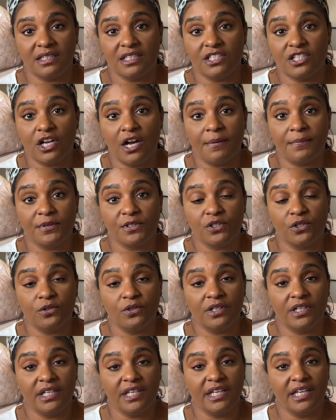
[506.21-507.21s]
This
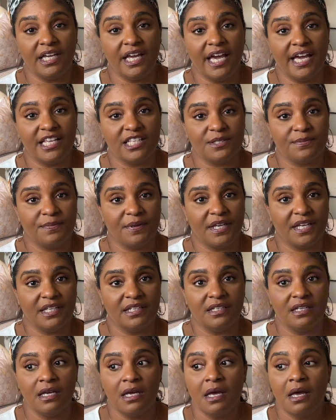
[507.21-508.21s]
opportunity has been
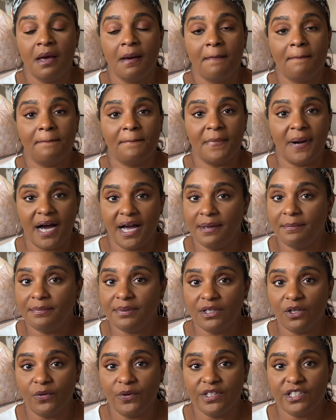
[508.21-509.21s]

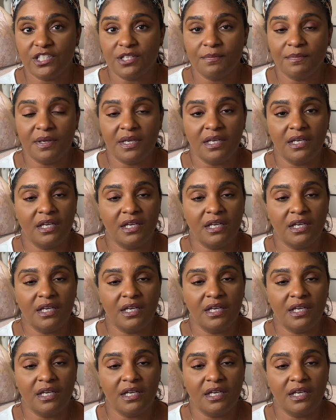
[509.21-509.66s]
mind-blowing to me.